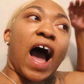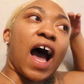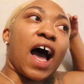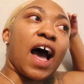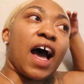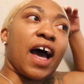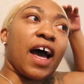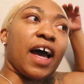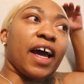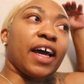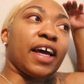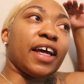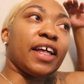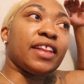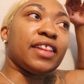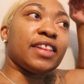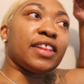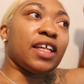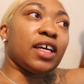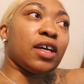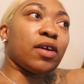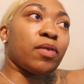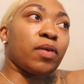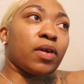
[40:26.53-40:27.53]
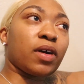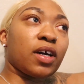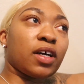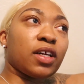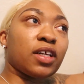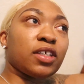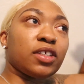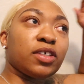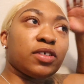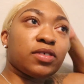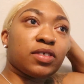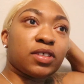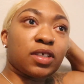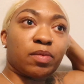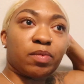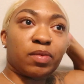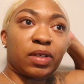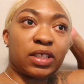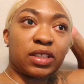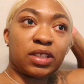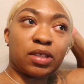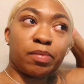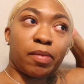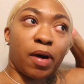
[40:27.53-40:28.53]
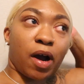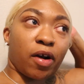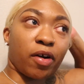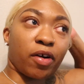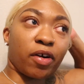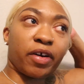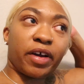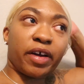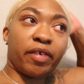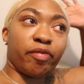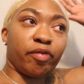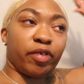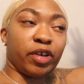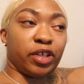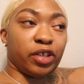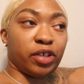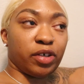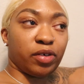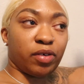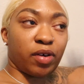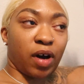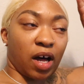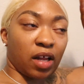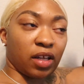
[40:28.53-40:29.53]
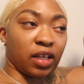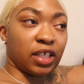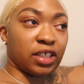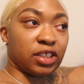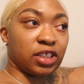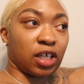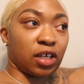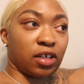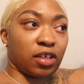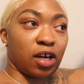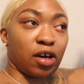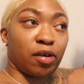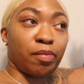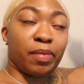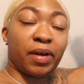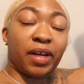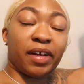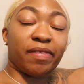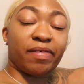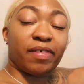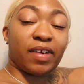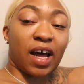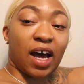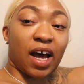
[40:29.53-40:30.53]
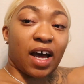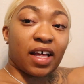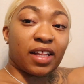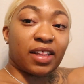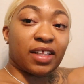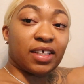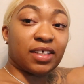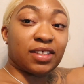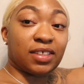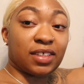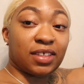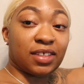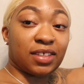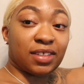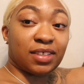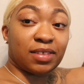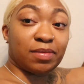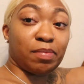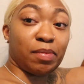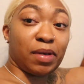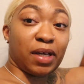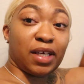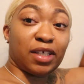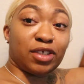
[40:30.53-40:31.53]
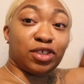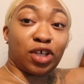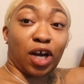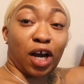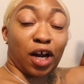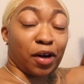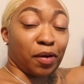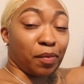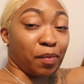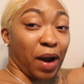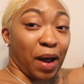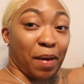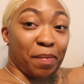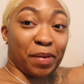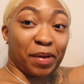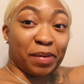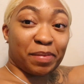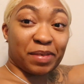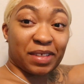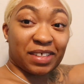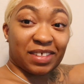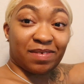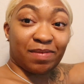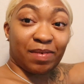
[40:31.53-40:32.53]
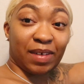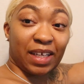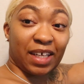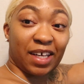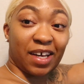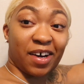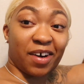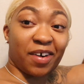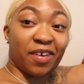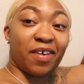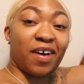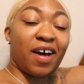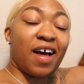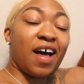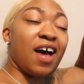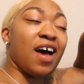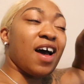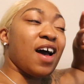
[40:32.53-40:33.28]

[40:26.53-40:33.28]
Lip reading: I think we're gonna do something tomorrow. If we do, I'll let y'all know. But if not, this is me trying to wrap up this video.